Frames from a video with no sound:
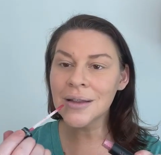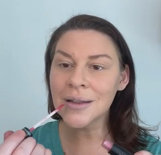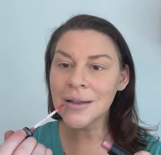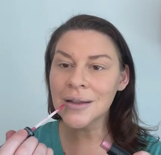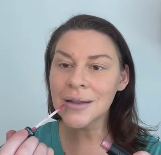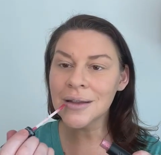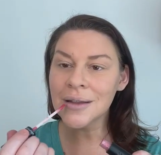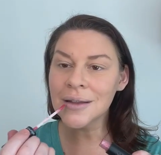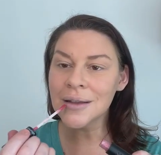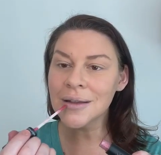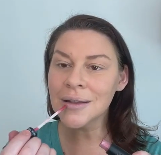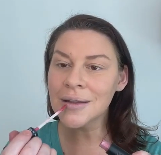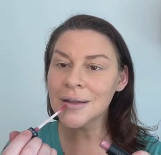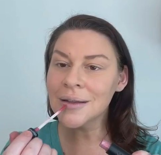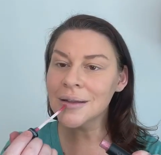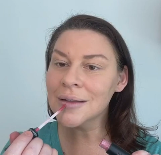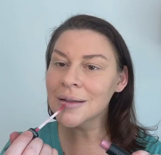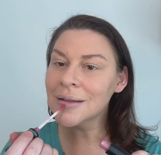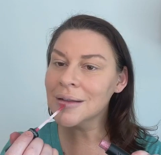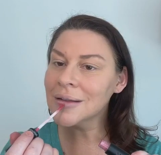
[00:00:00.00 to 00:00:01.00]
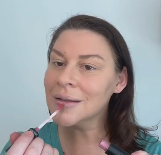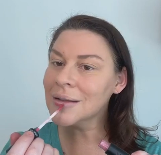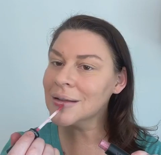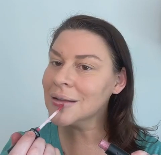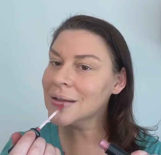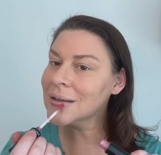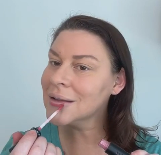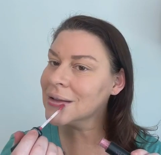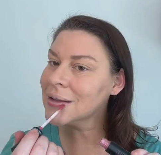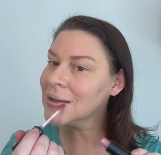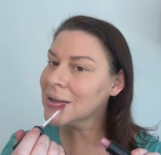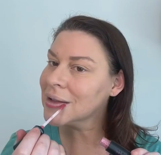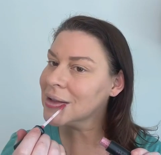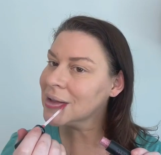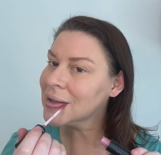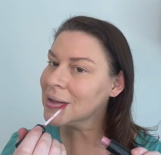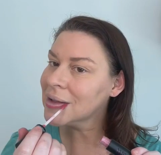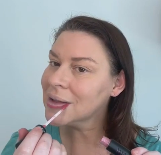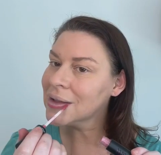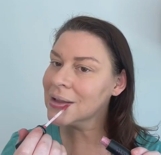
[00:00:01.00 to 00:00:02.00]

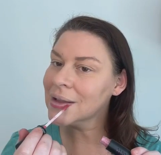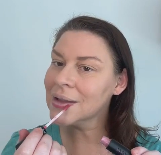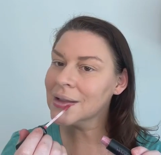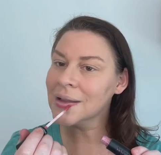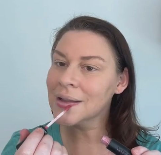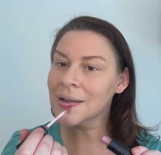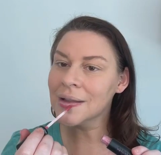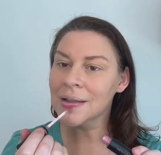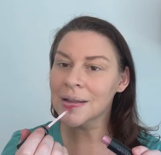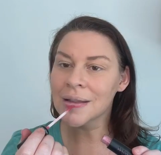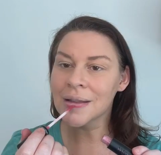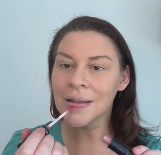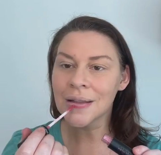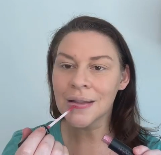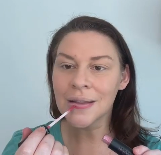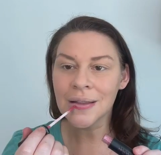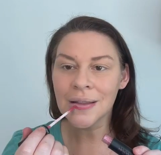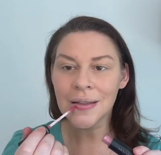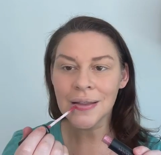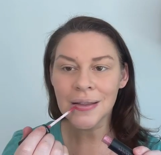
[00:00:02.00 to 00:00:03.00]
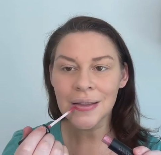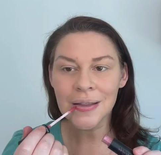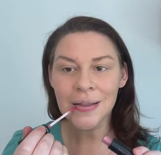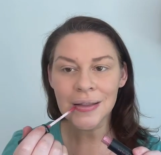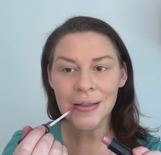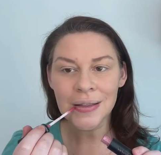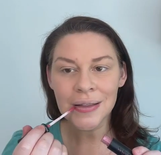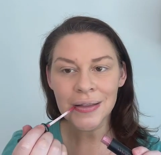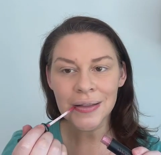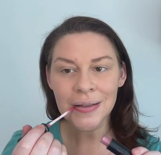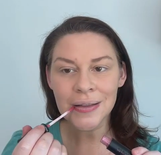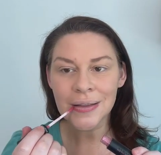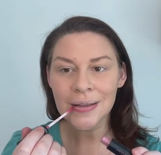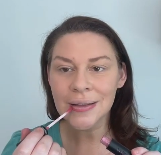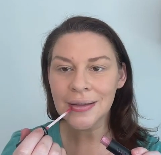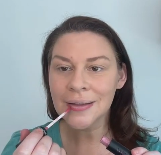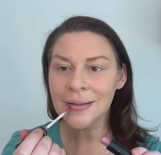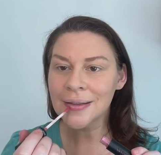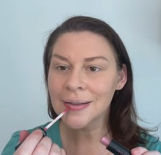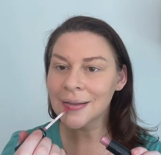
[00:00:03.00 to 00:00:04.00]

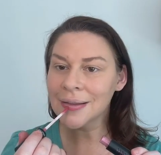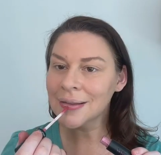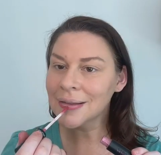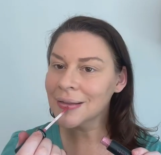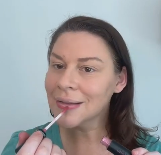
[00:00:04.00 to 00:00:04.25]
Nobody speaks.